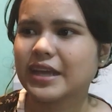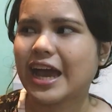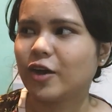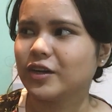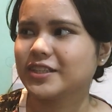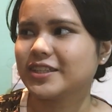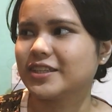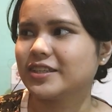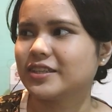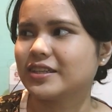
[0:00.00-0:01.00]
Owl, as in
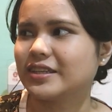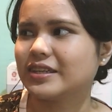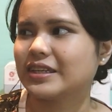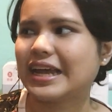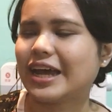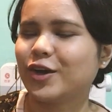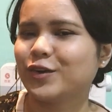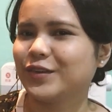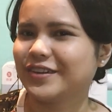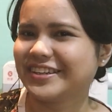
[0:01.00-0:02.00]
owl.